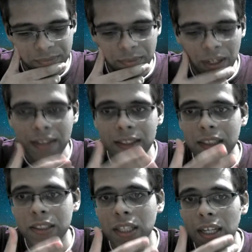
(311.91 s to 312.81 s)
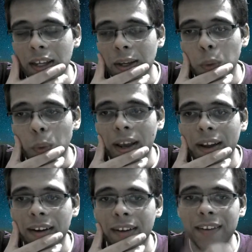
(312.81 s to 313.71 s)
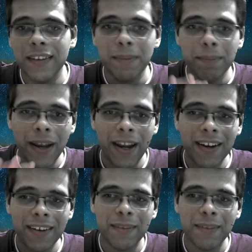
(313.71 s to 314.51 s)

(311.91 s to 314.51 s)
And this is where the main